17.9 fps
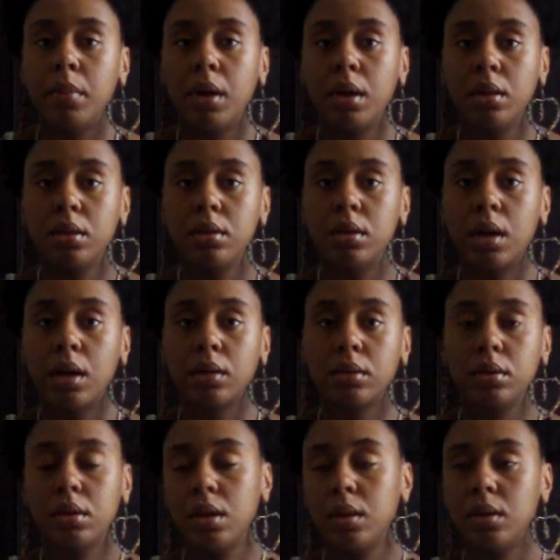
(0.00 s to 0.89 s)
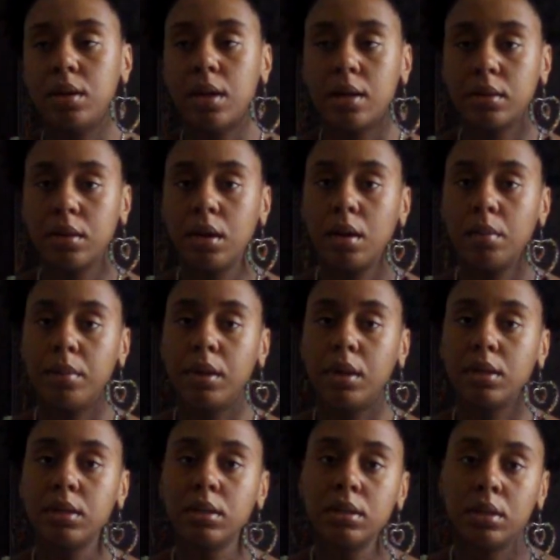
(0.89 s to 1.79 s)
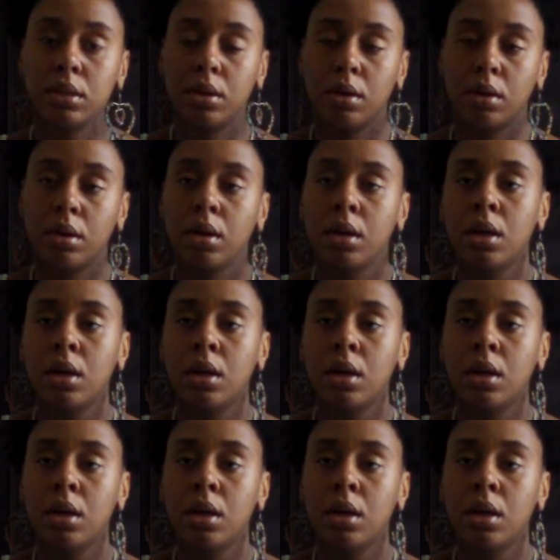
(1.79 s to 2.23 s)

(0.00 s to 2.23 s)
other doctor that I'll be assisting her,